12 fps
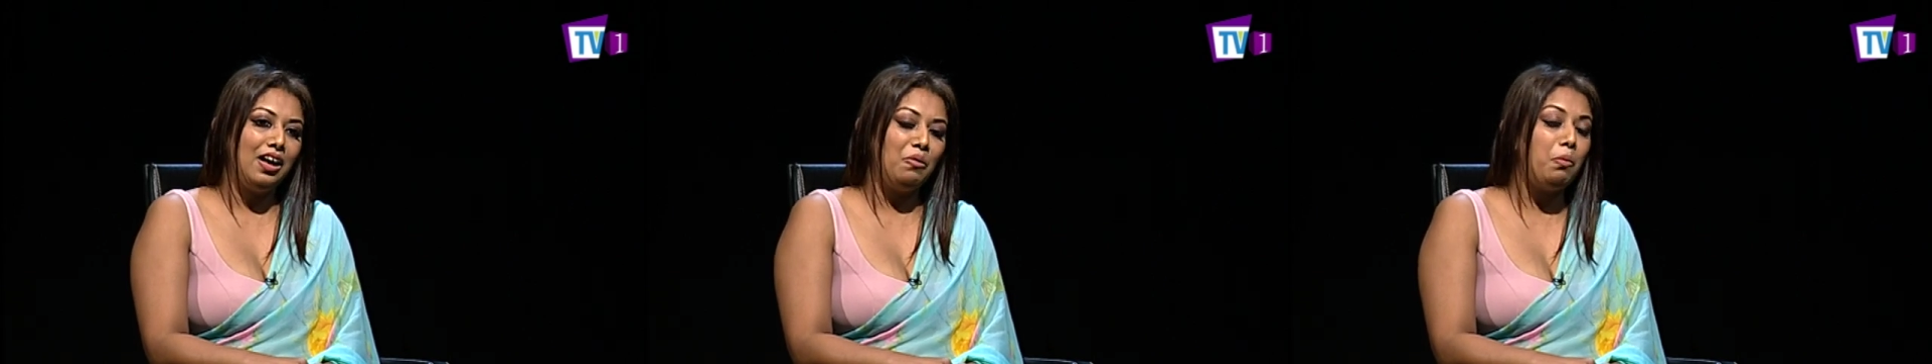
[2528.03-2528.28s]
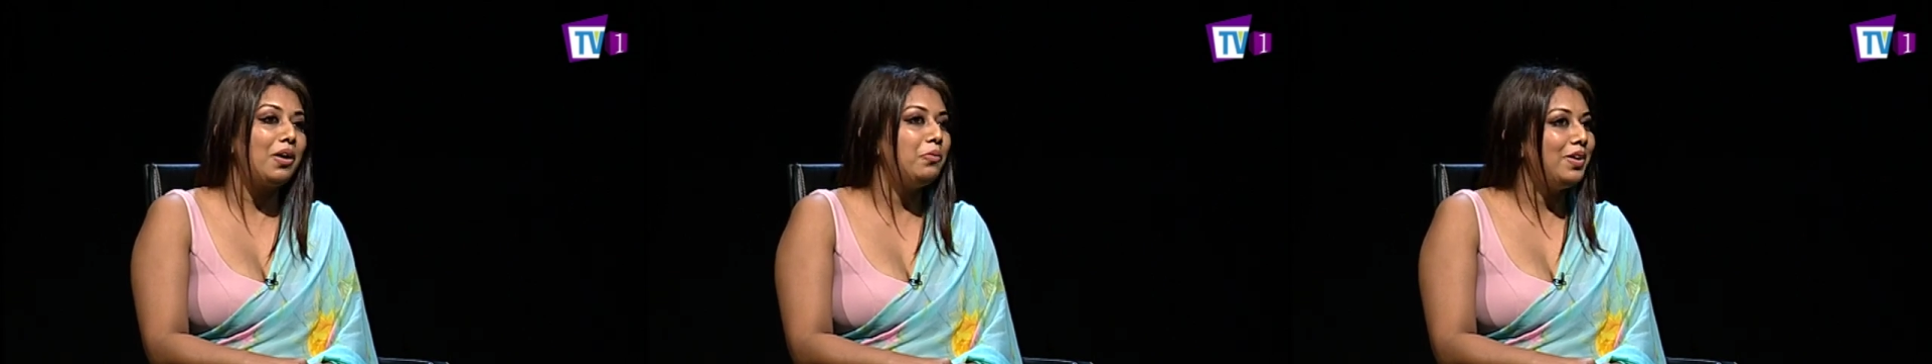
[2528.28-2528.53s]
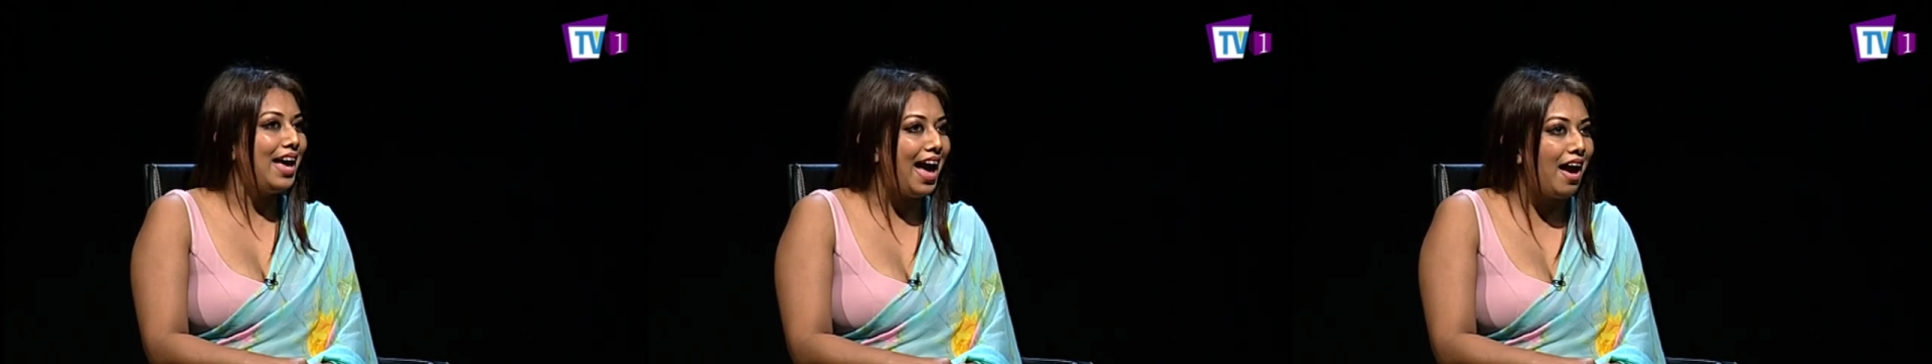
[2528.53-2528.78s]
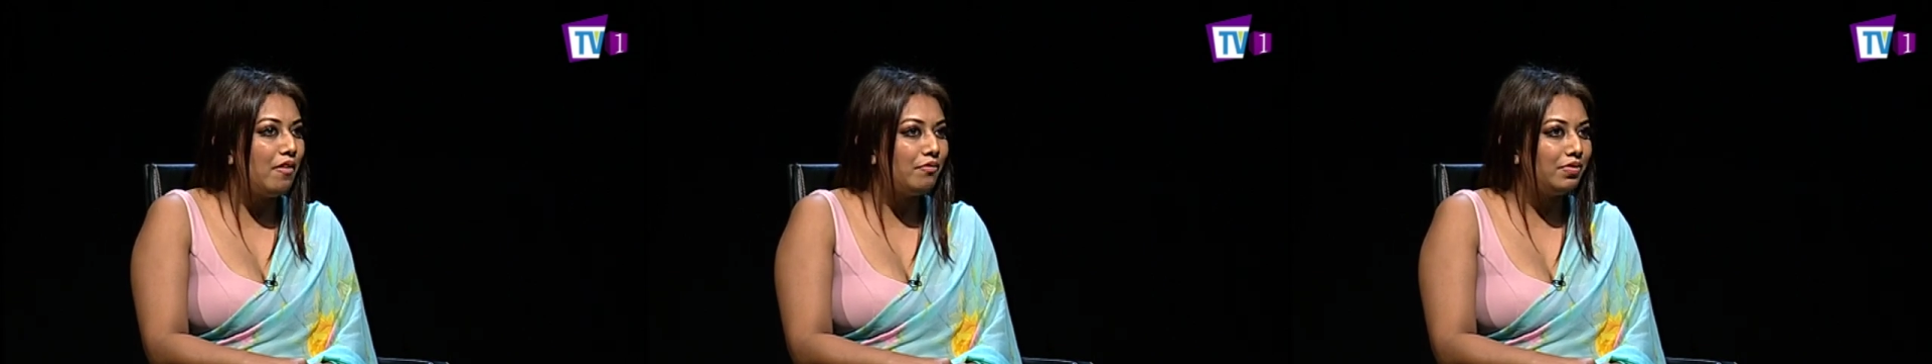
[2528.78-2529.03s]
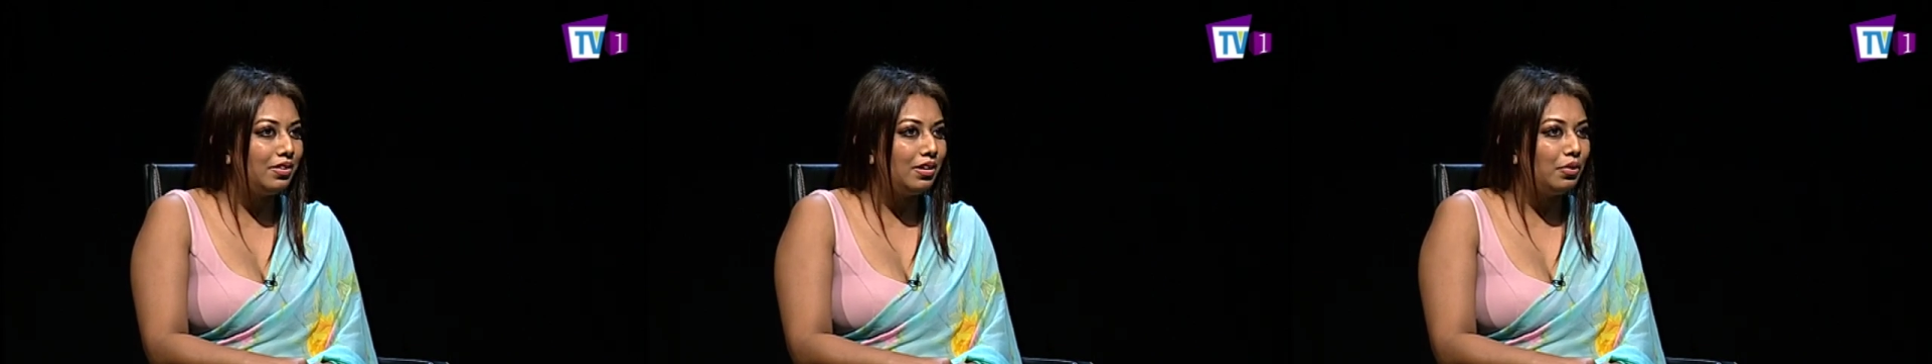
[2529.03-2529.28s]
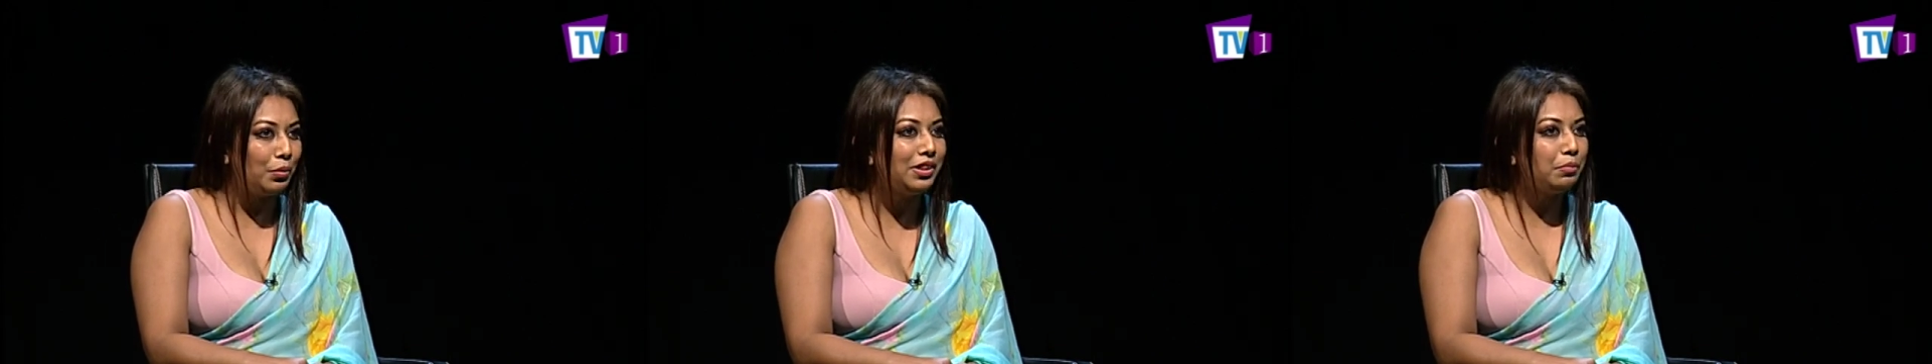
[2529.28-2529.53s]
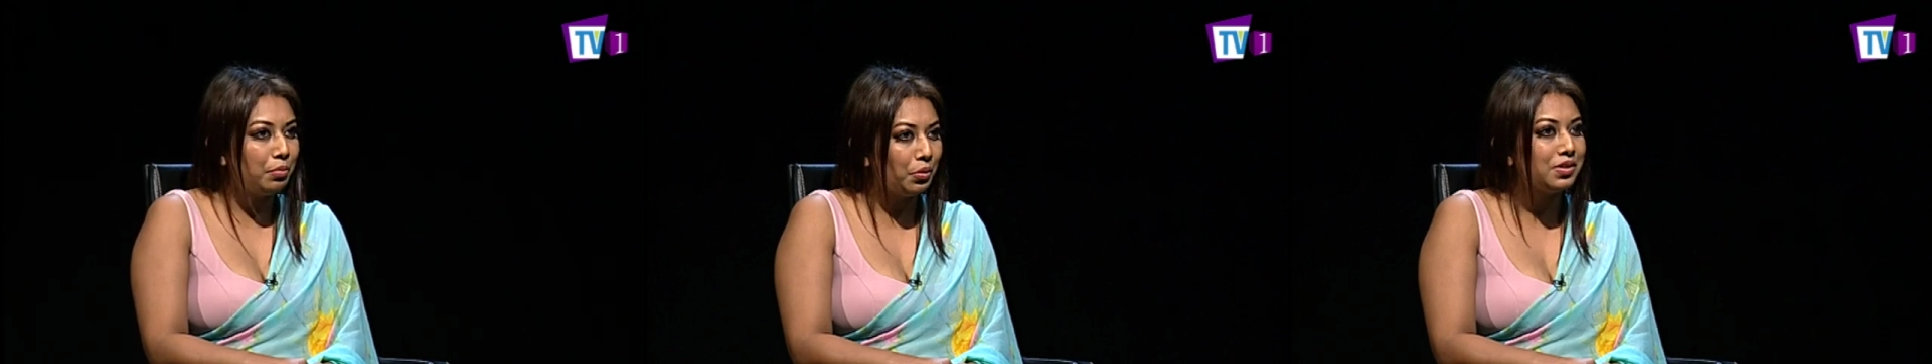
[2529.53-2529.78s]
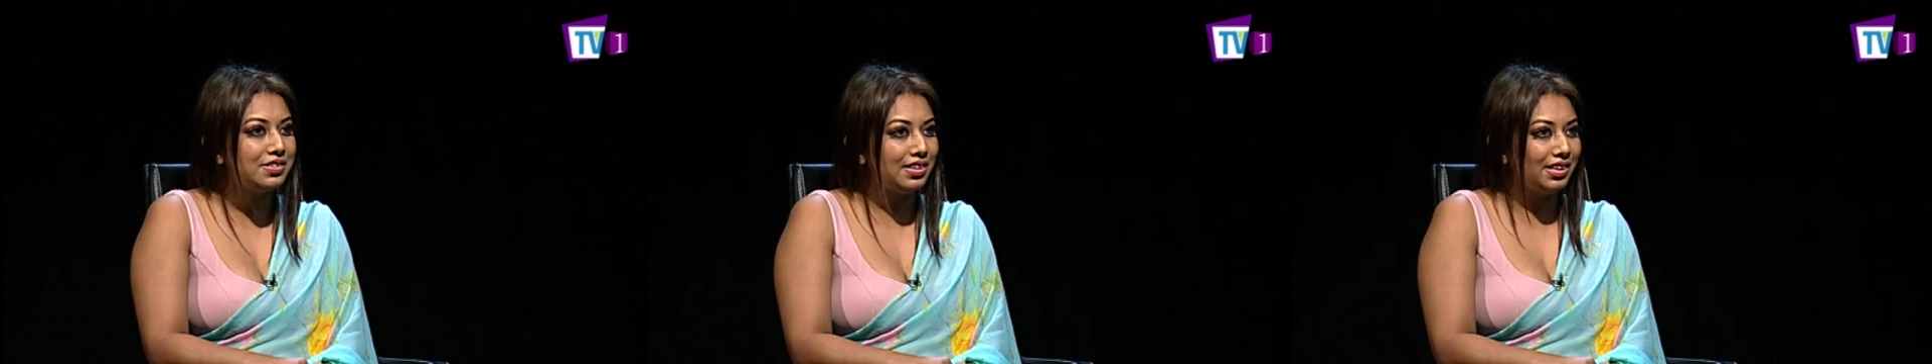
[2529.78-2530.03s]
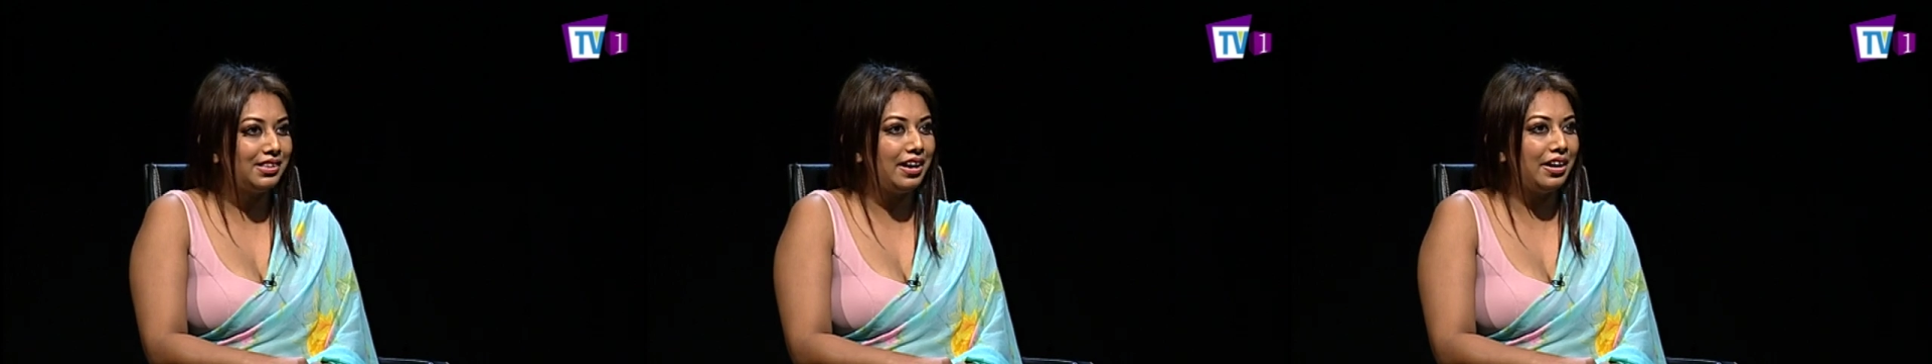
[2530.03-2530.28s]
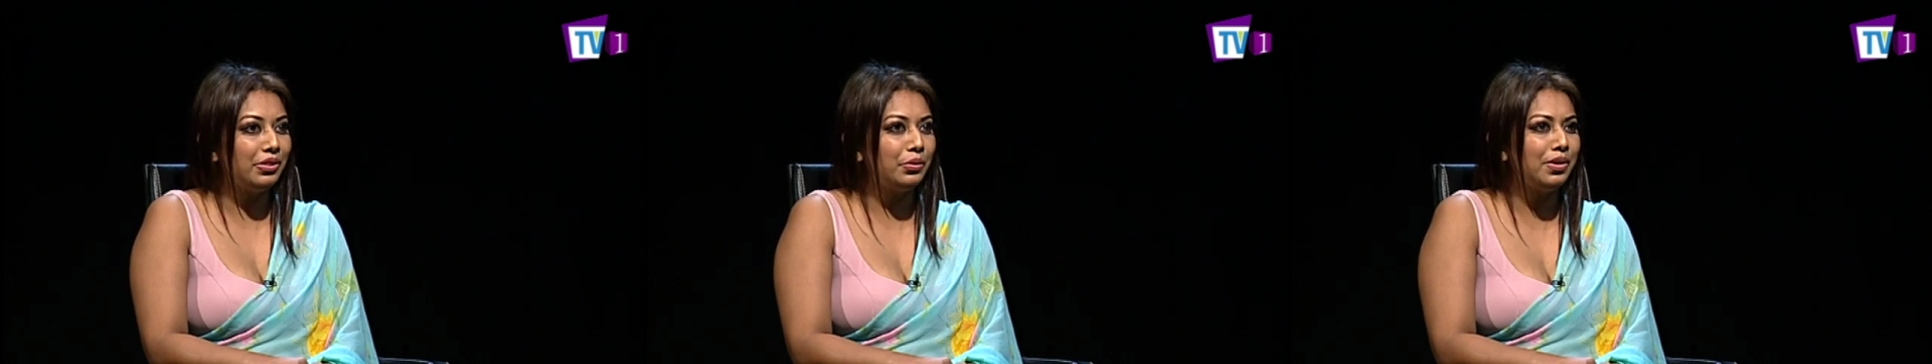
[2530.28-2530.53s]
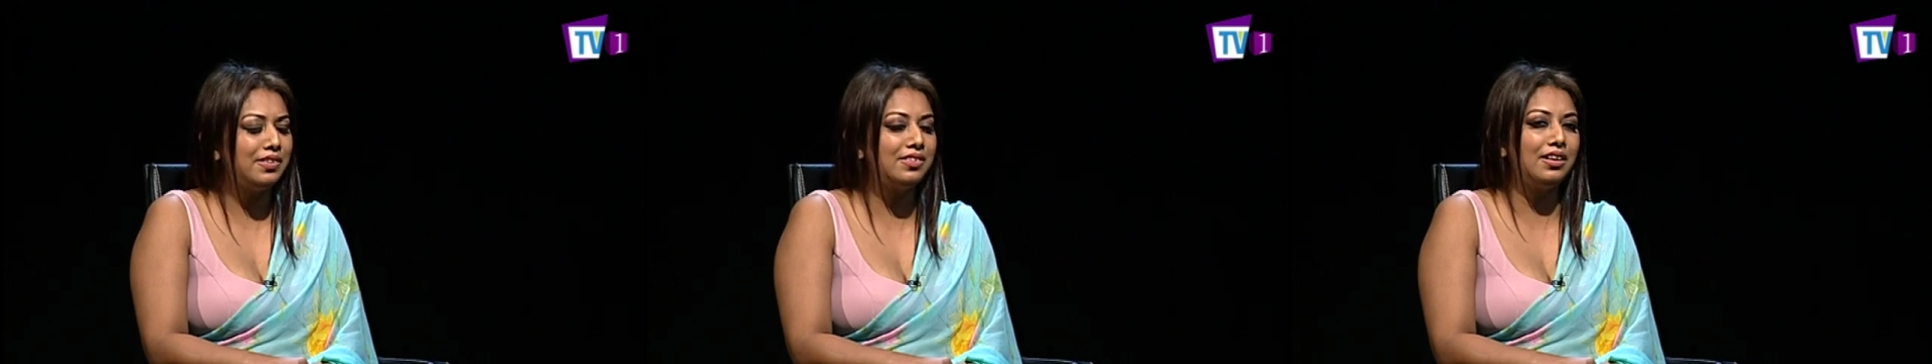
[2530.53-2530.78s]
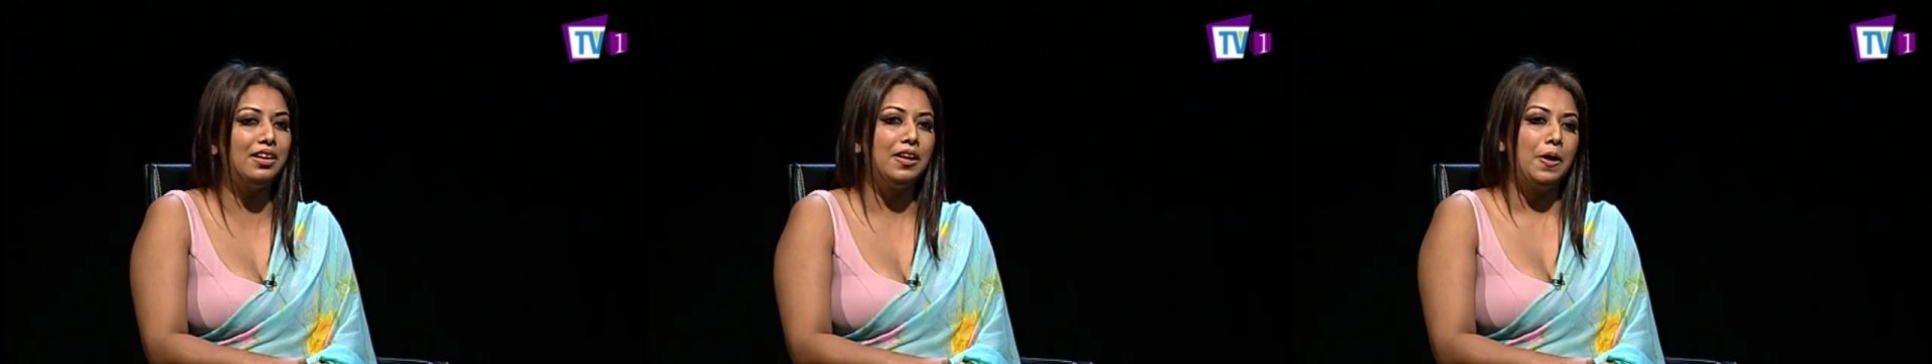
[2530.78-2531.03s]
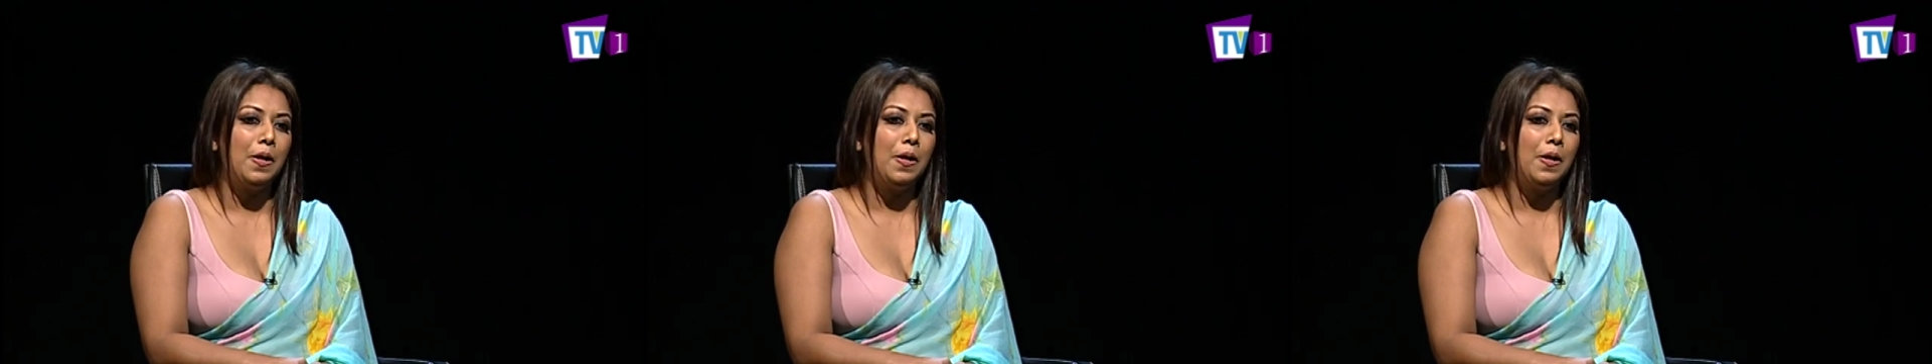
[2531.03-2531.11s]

what we have with Port City, Tharindu, is a